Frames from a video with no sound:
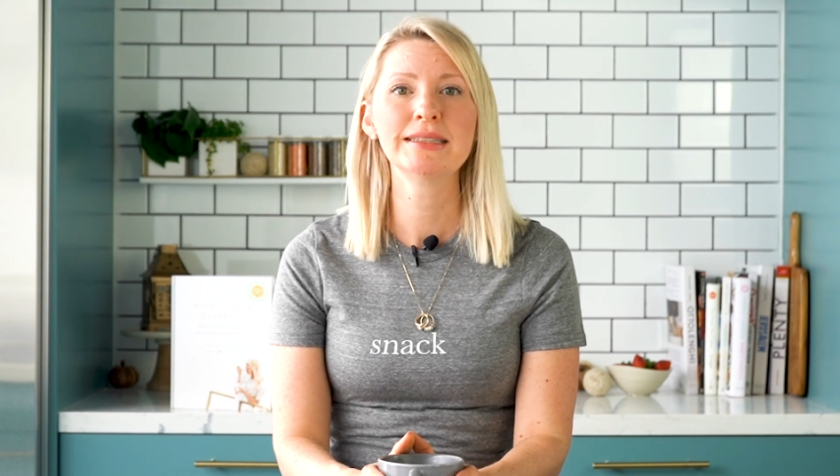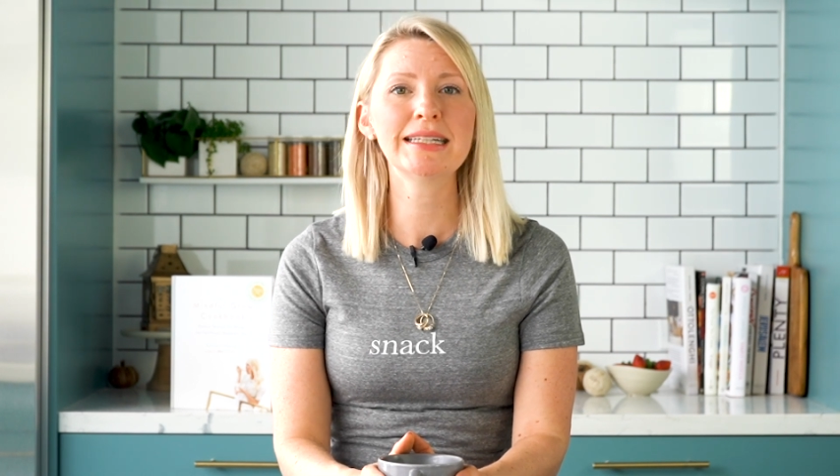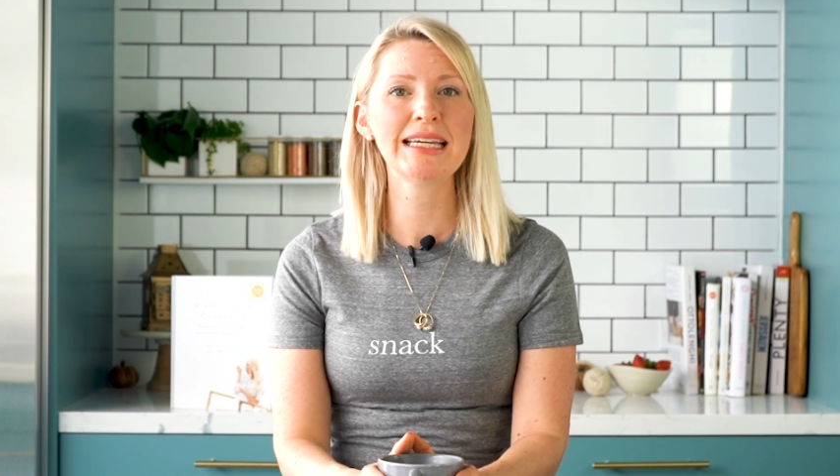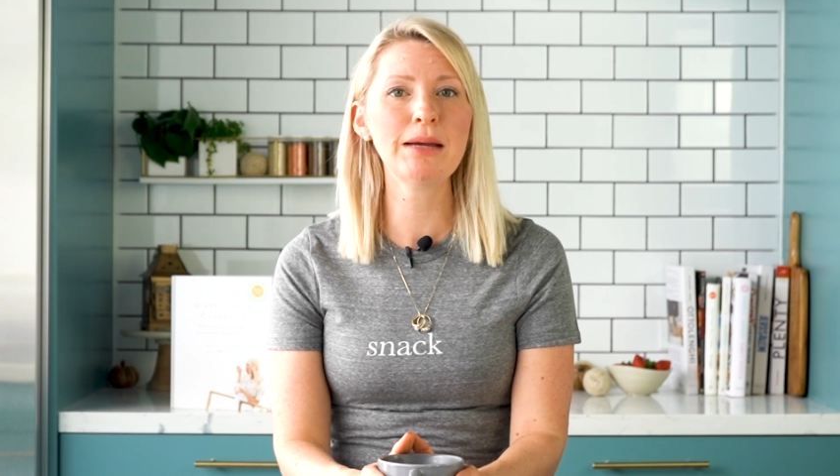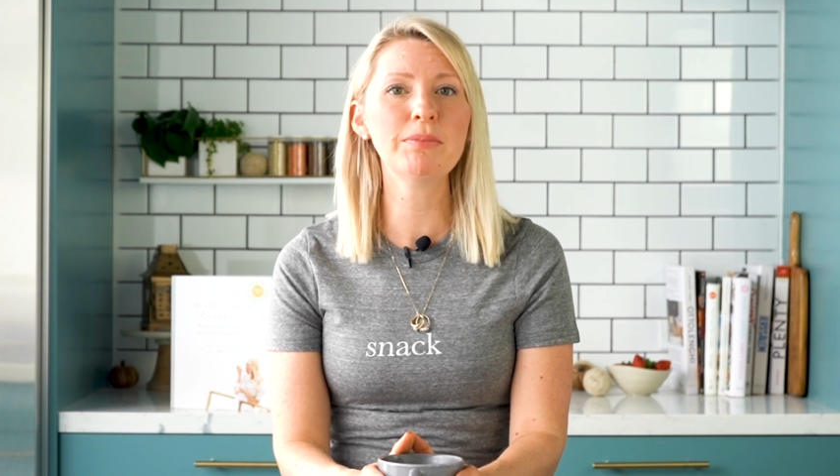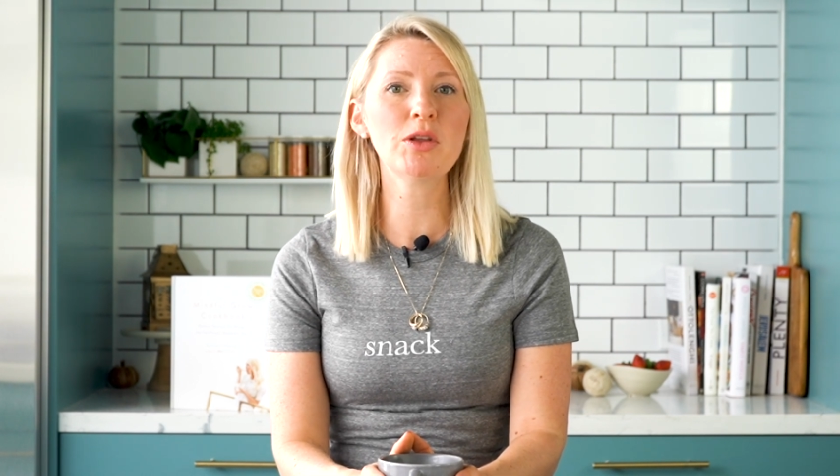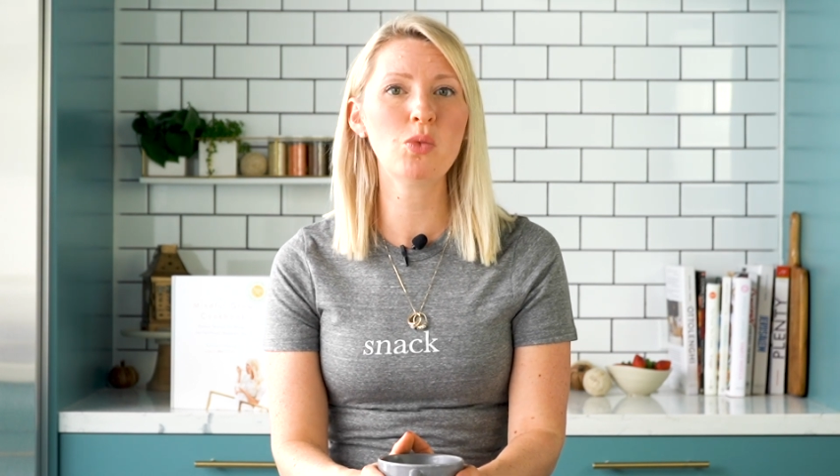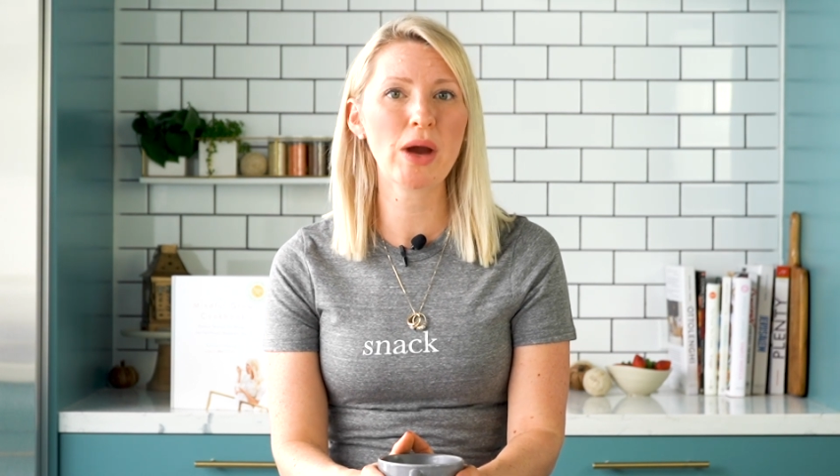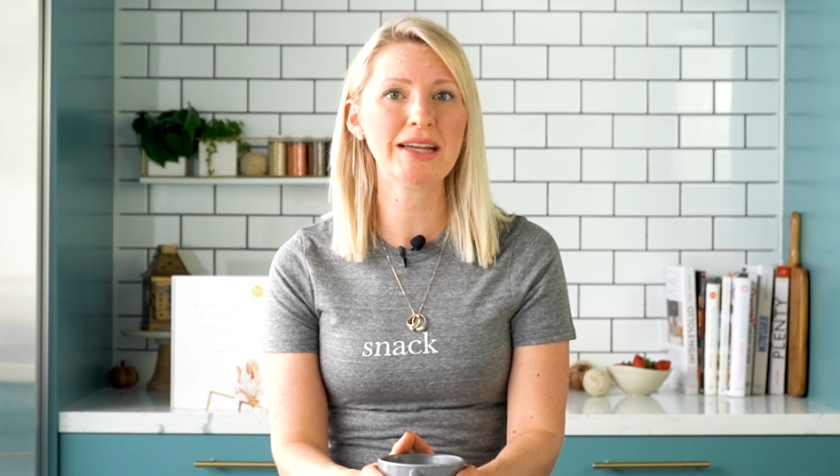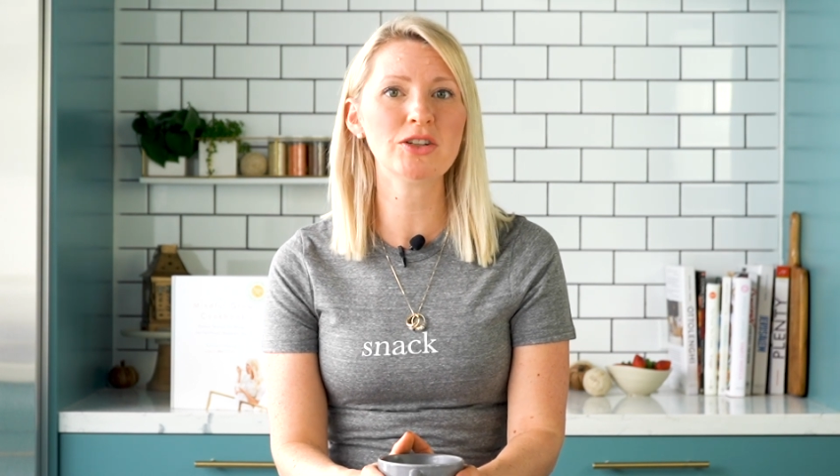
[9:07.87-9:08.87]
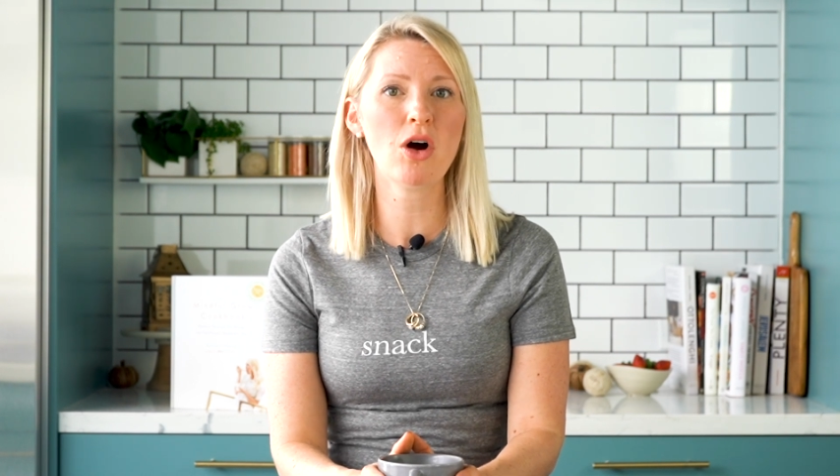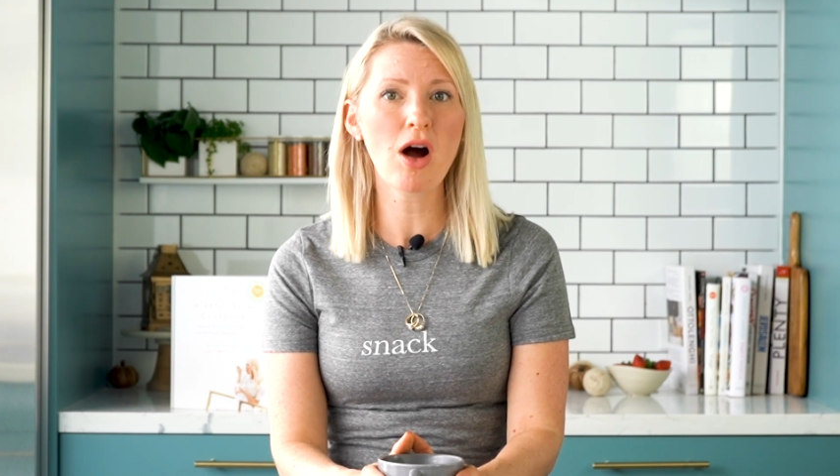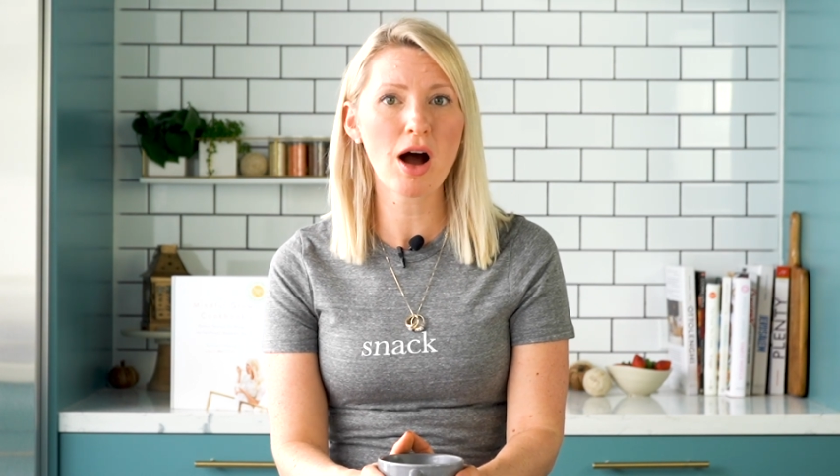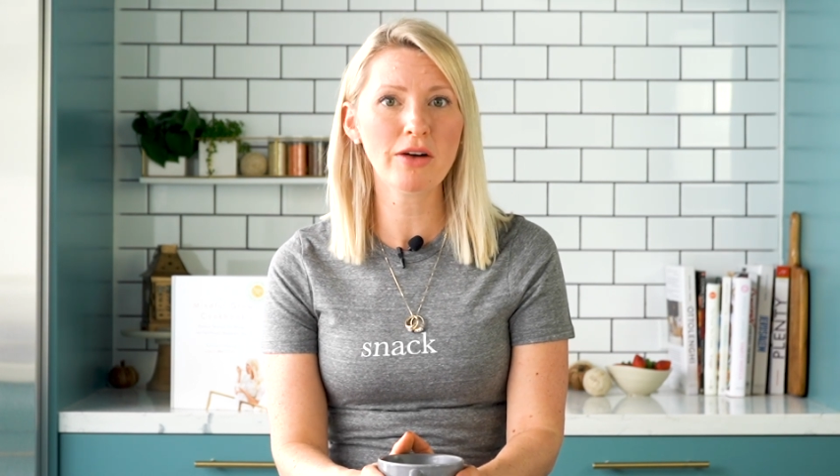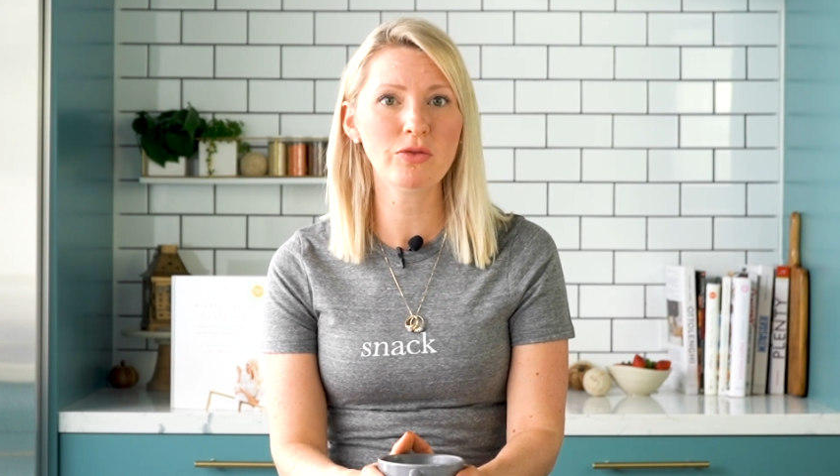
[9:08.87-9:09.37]
to keep the weight
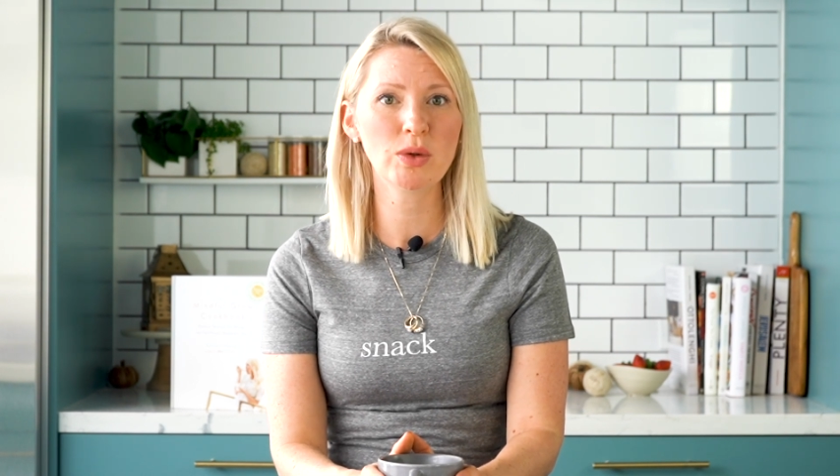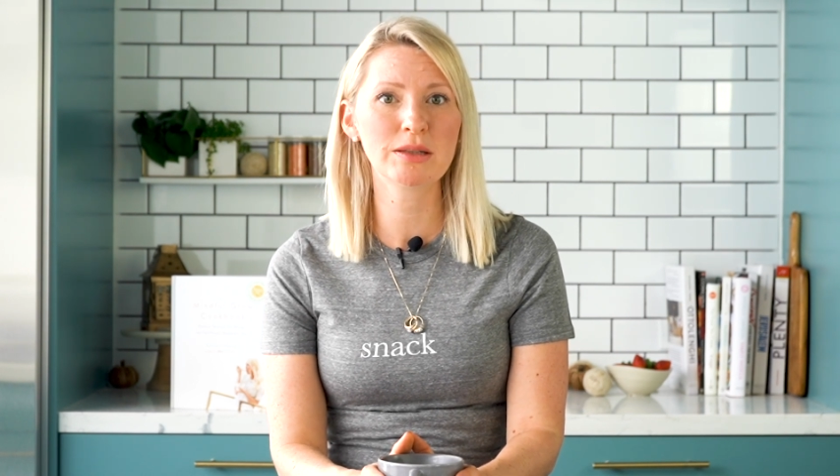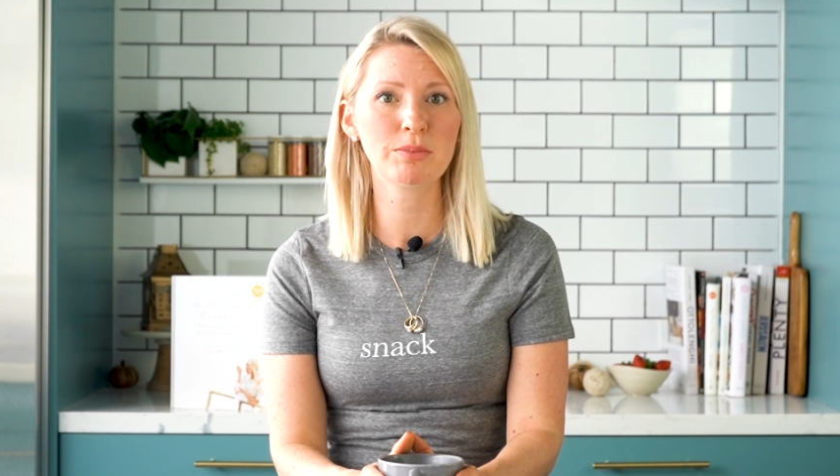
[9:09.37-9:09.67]
off once